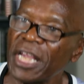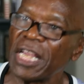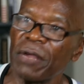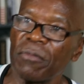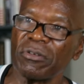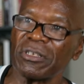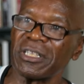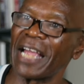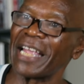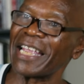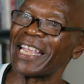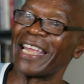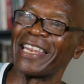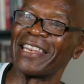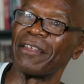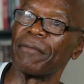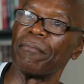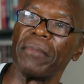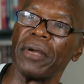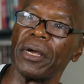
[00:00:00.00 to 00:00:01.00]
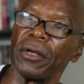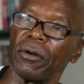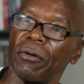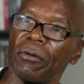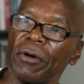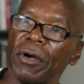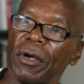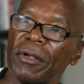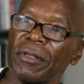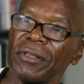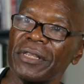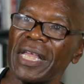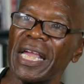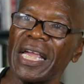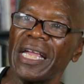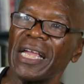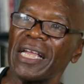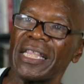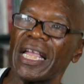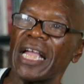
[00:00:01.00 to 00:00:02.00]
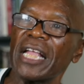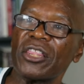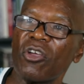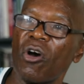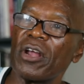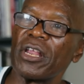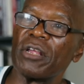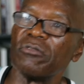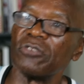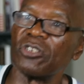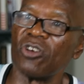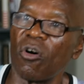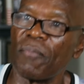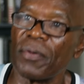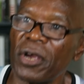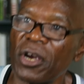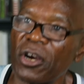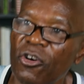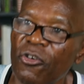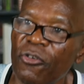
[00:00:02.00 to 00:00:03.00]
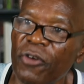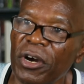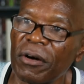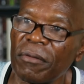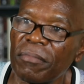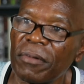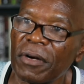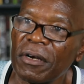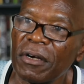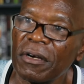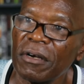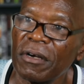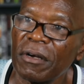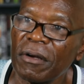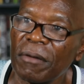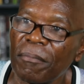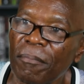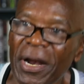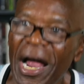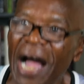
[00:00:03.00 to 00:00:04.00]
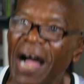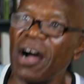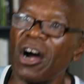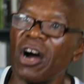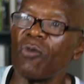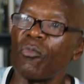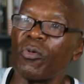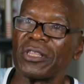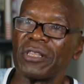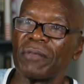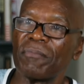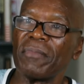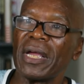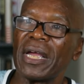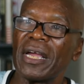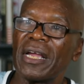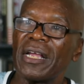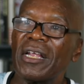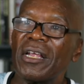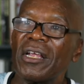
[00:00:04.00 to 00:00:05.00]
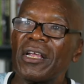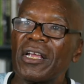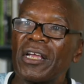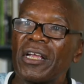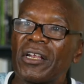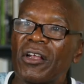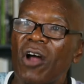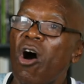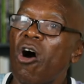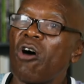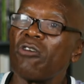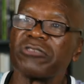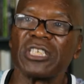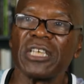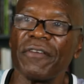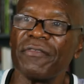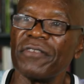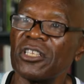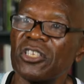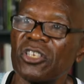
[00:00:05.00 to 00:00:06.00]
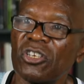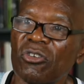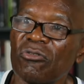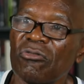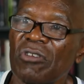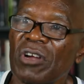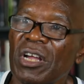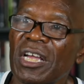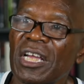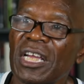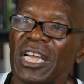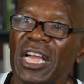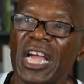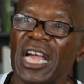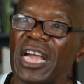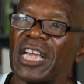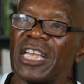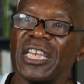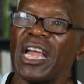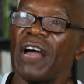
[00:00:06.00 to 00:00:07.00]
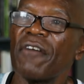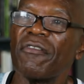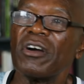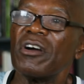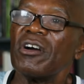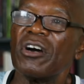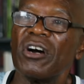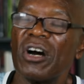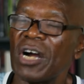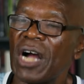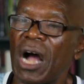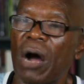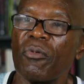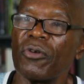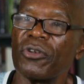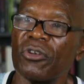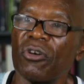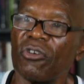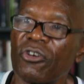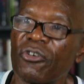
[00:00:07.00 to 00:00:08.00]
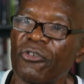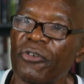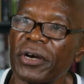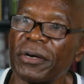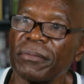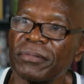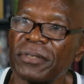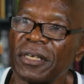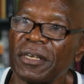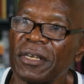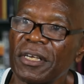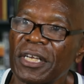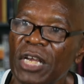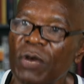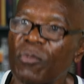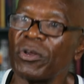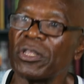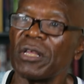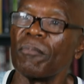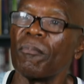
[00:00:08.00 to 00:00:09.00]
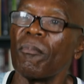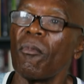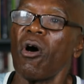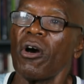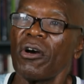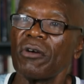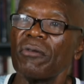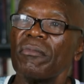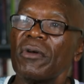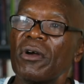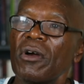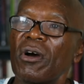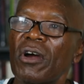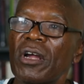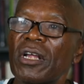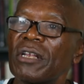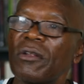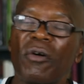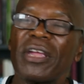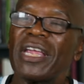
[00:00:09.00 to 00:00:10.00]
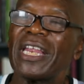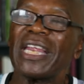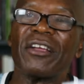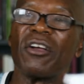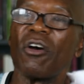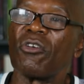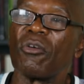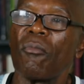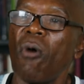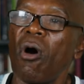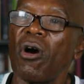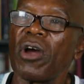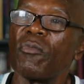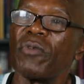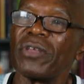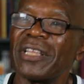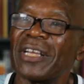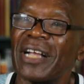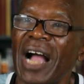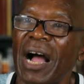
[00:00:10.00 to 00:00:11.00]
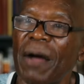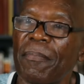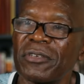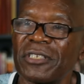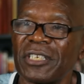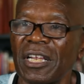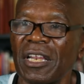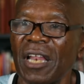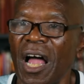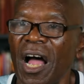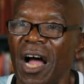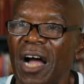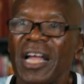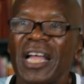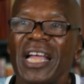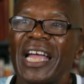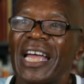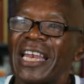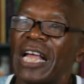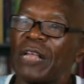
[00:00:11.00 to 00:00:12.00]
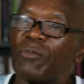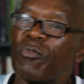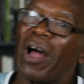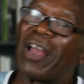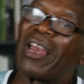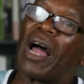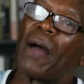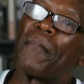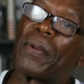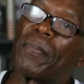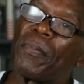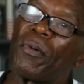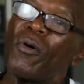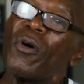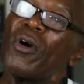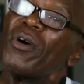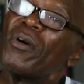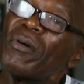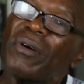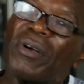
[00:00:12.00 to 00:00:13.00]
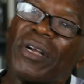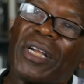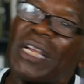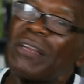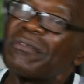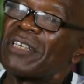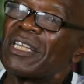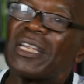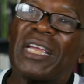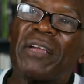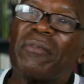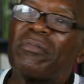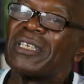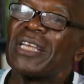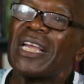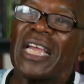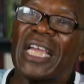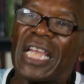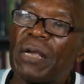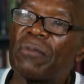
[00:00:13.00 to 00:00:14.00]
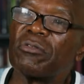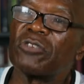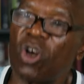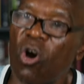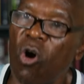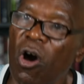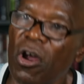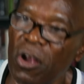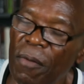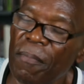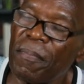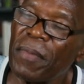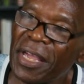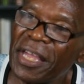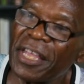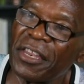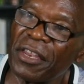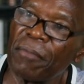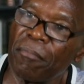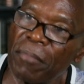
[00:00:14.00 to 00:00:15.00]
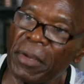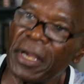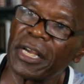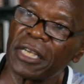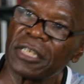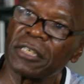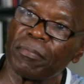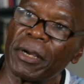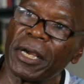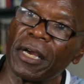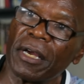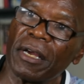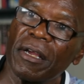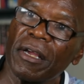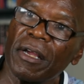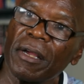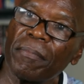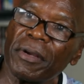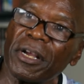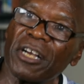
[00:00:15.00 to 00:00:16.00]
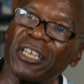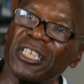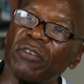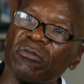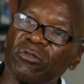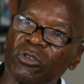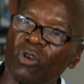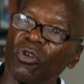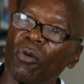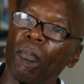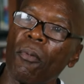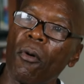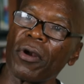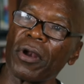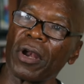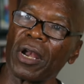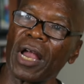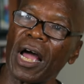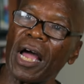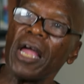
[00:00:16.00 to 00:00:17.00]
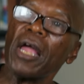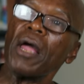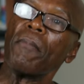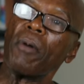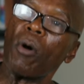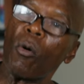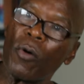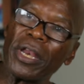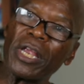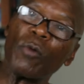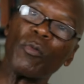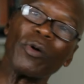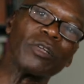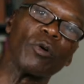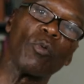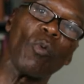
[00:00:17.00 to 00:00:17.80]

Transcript: He was like in the middle. They, they thought he was gonna be a Crip. But I hung with the man all seventy-two. He ain't never hung out with no Crips. He went to Markham, or you know, he didn't go to Markham, he went to Gompers and Locke, and that's why a lot of people, he was, in, he, was, he was caught up in the mix, man, because he was on the borderline. But when he went to